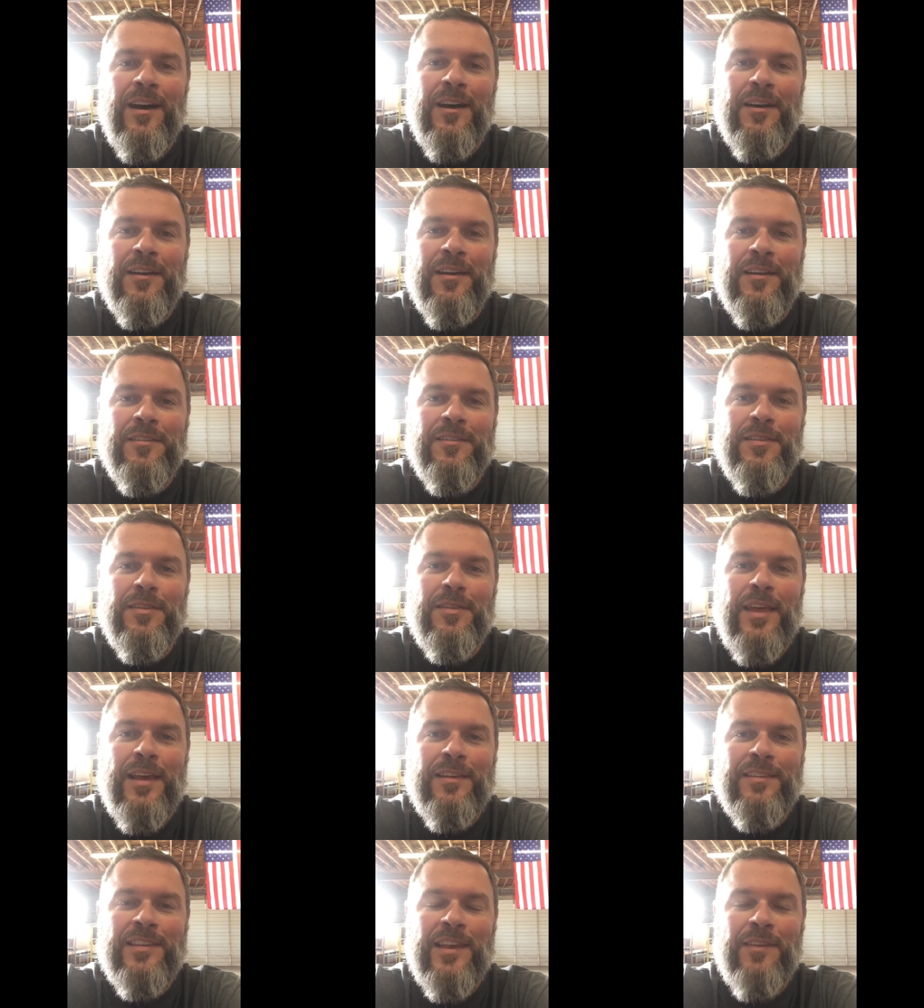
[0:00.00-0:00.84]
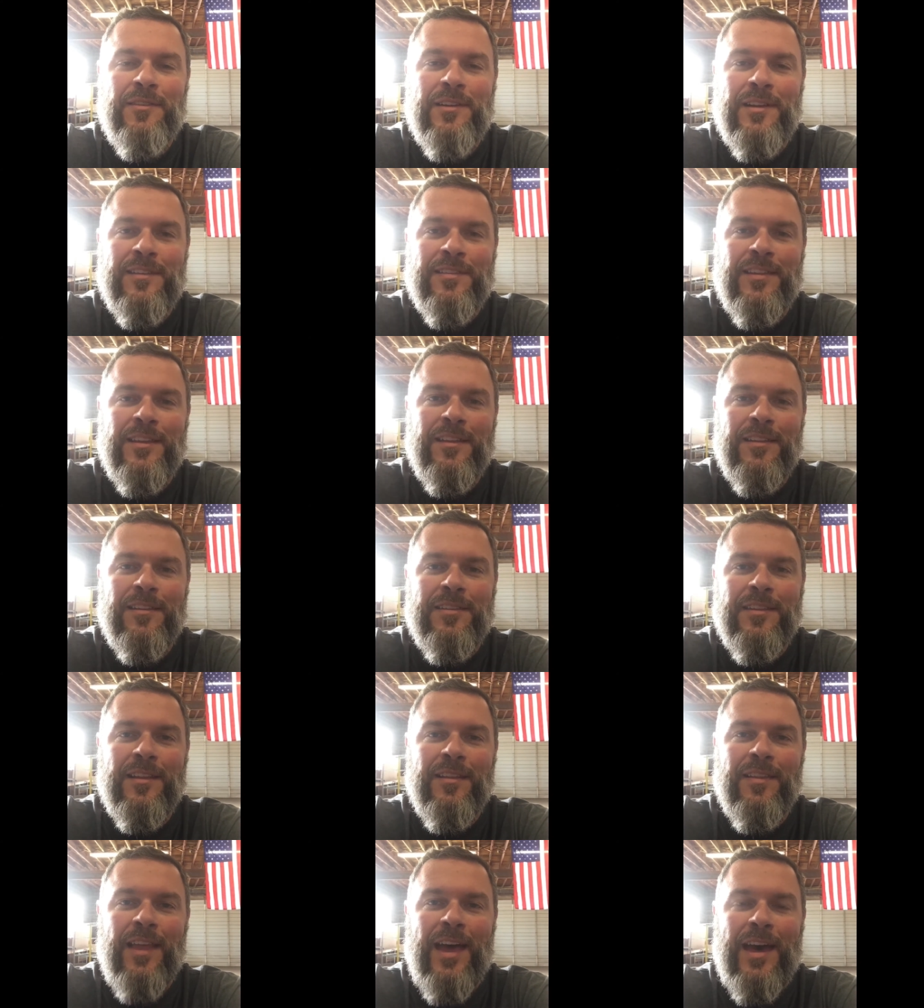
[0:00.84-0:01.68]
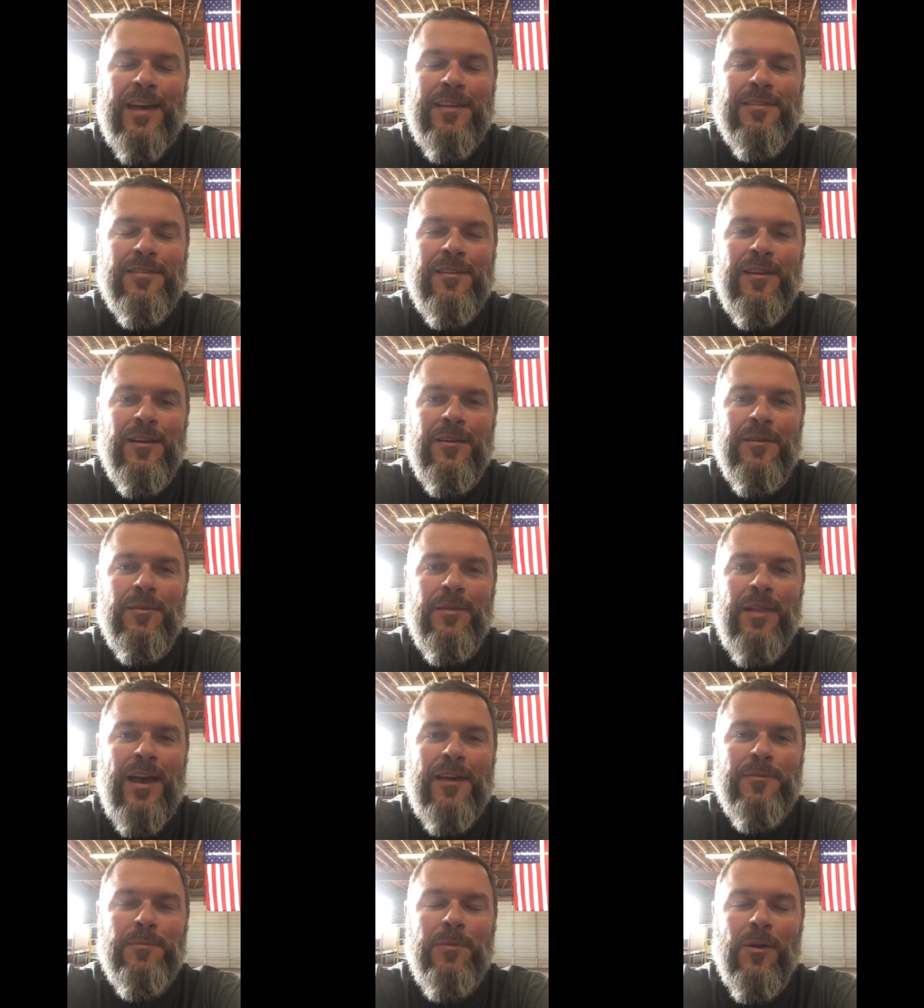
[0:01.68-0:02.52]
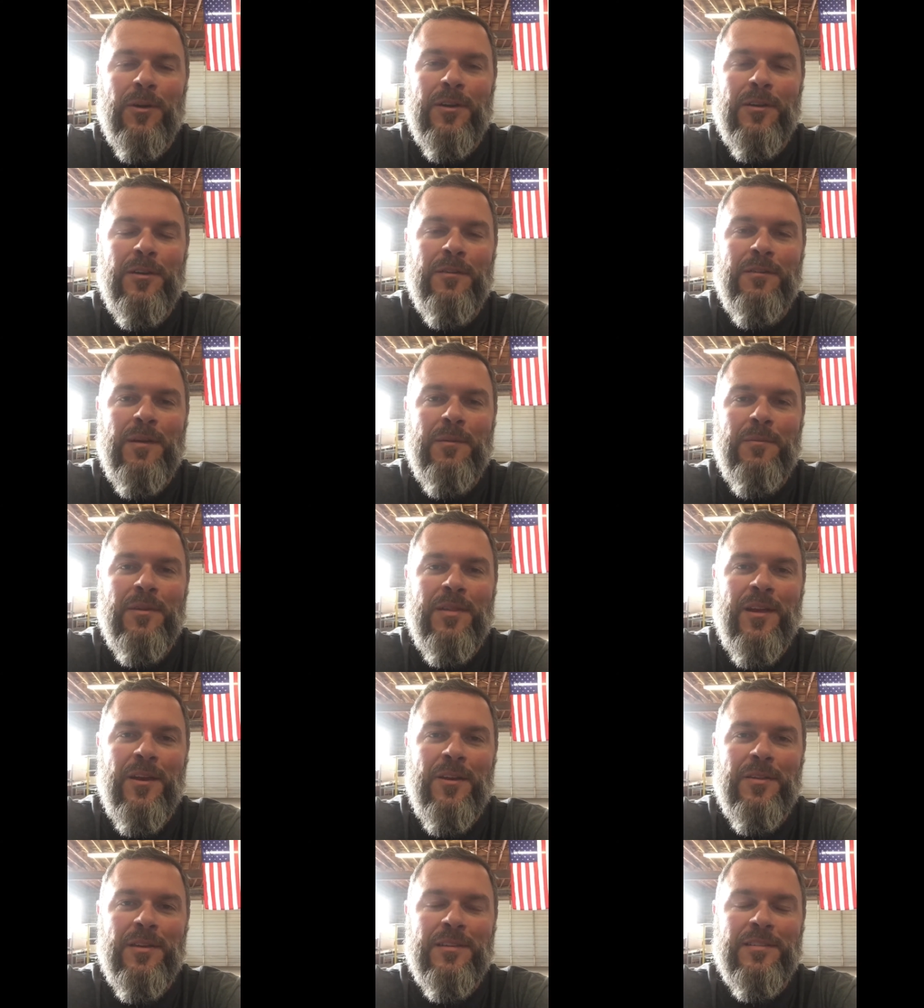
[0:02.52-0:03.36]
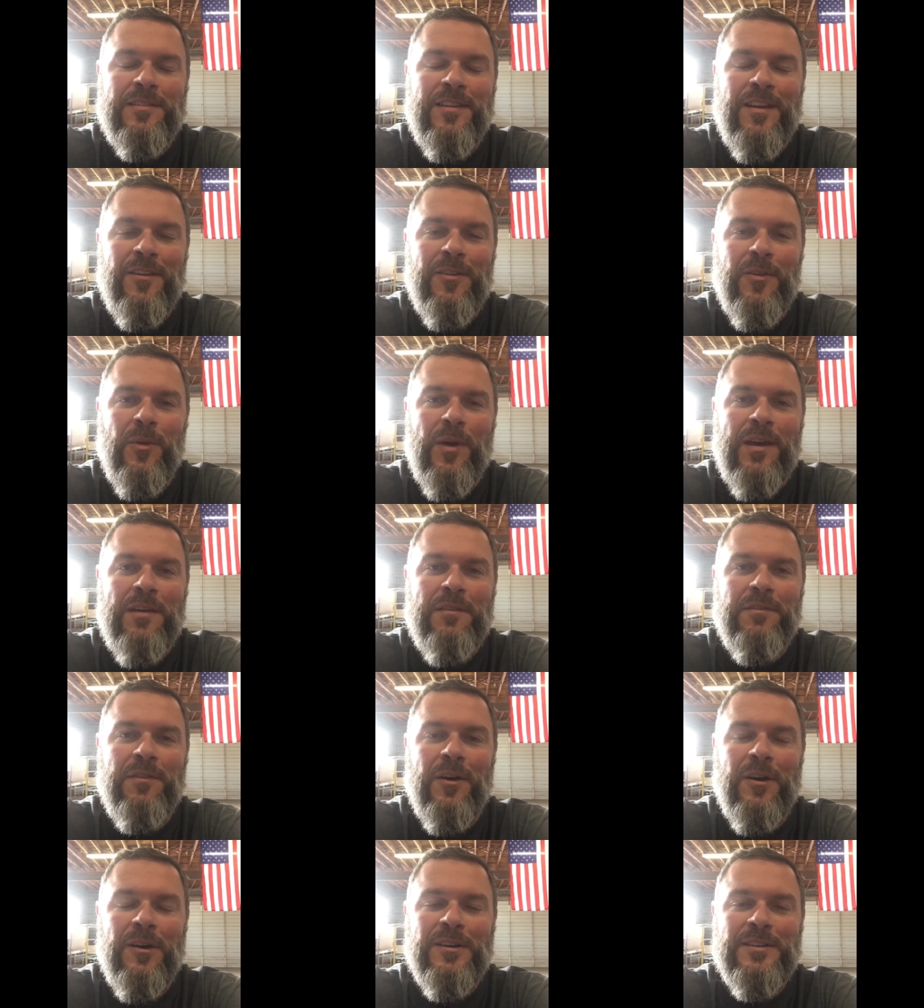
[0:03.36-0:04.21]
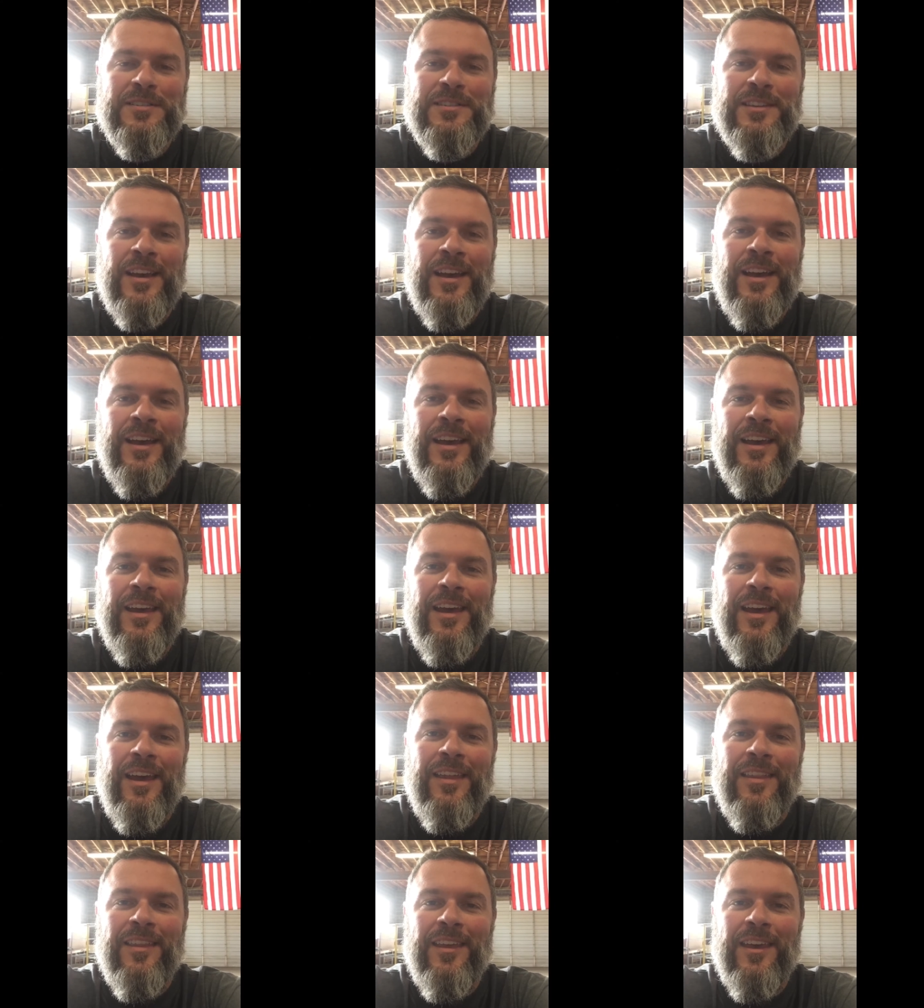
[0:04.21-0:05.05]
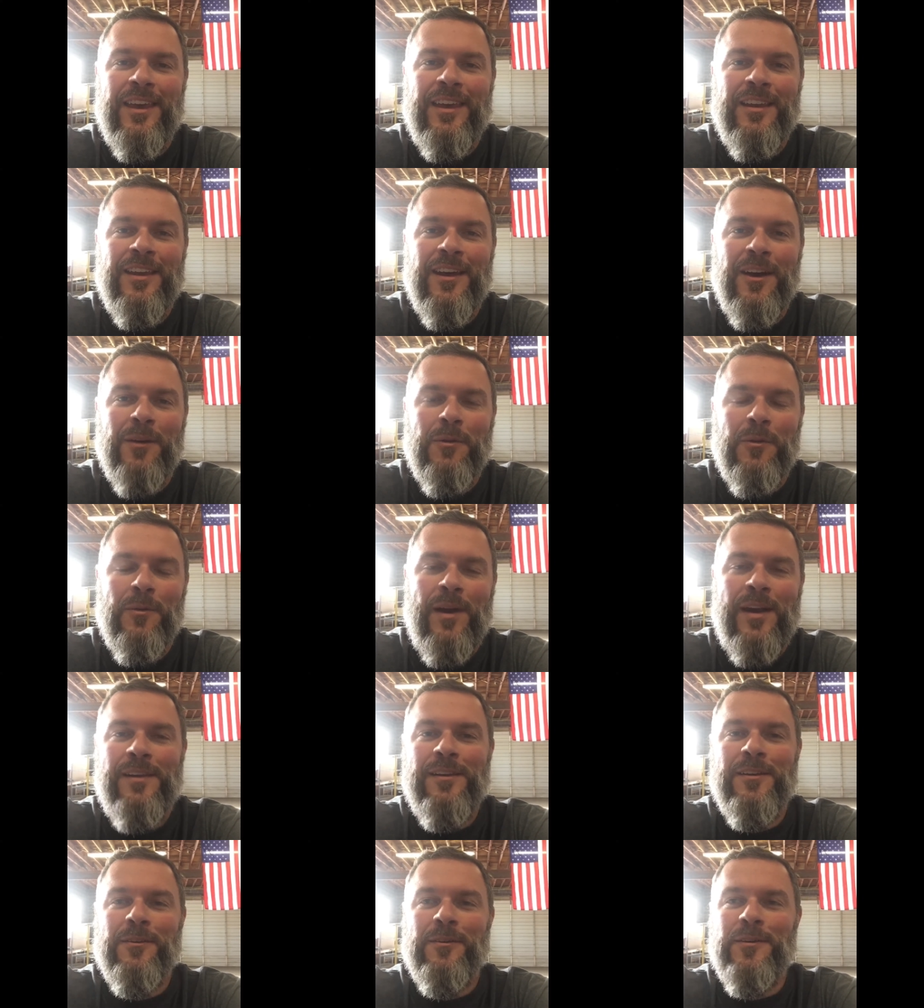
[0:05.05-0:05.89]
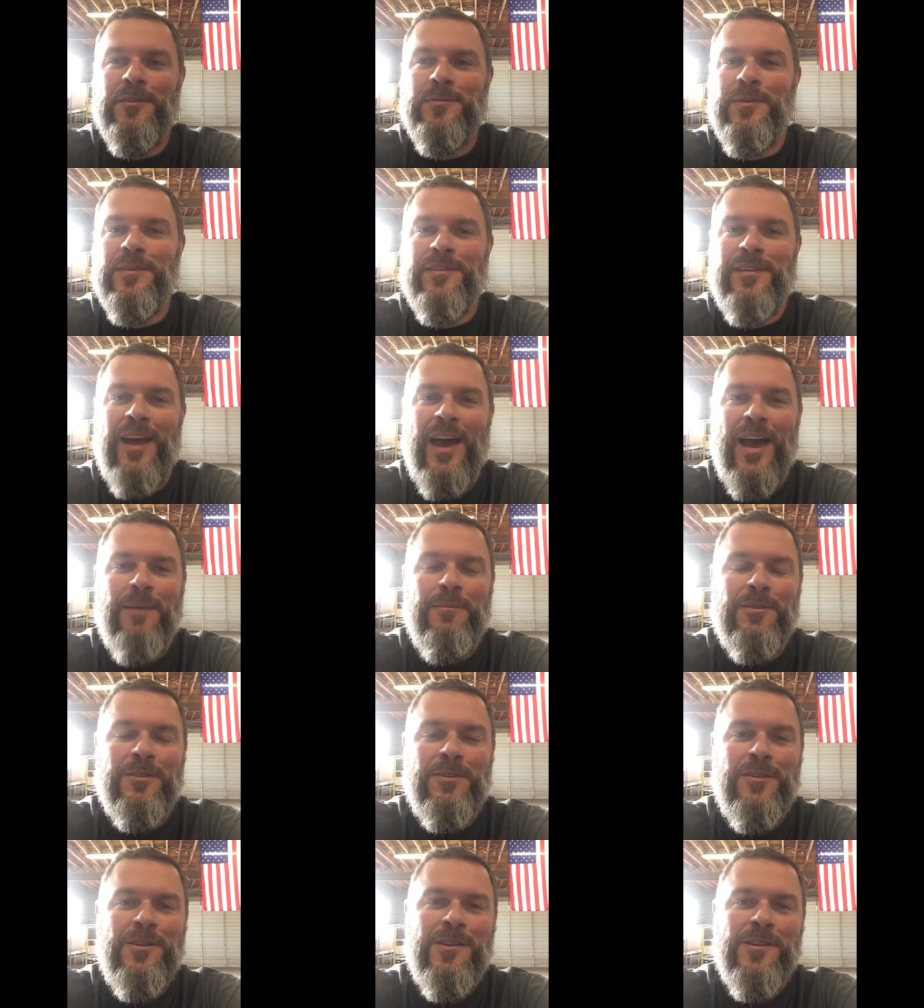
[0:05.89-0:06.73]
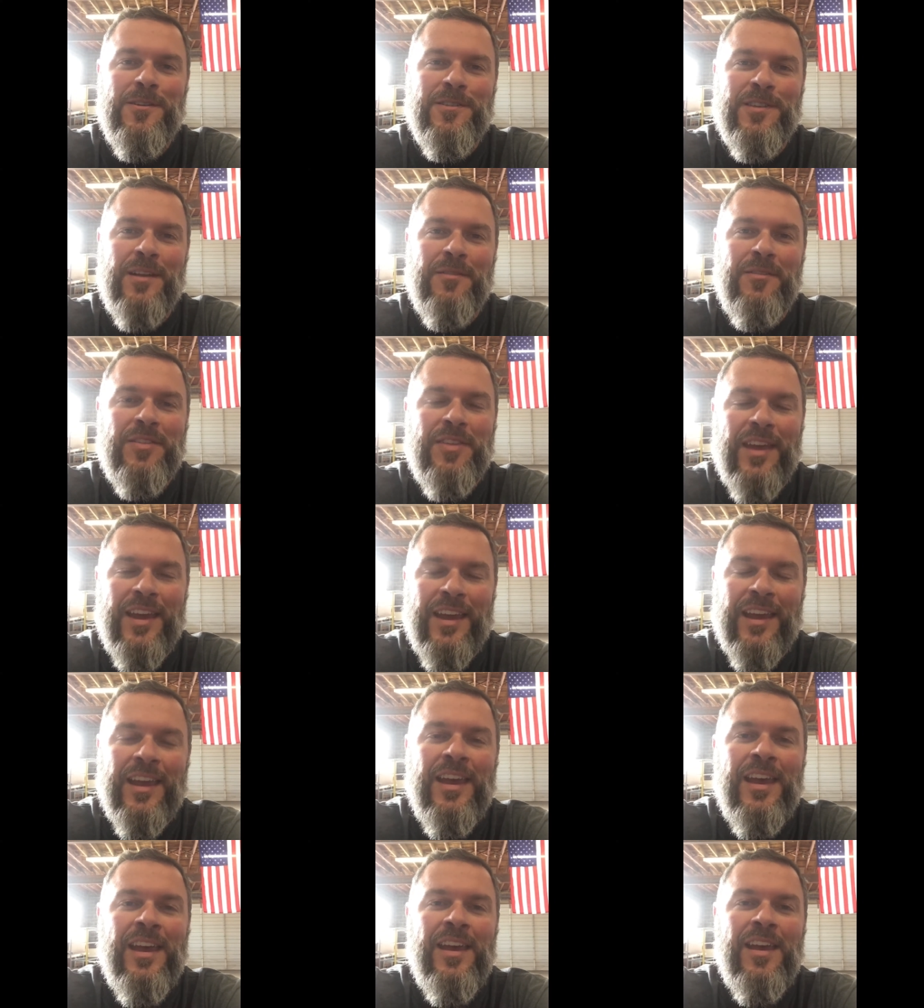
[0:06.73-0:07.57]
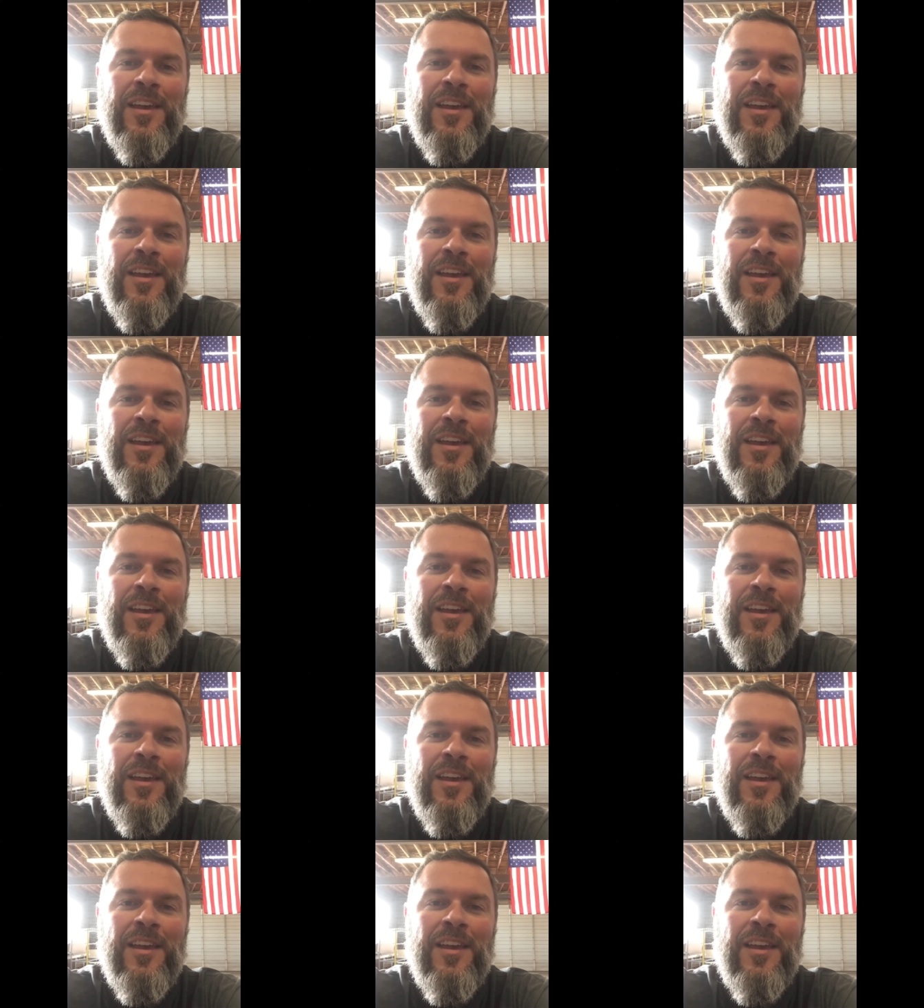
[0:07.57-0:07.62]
because uh, Thanksgiving is the the last last part of November there this year, the way it falls, and then we're right into Christmas time and New Year's and everything.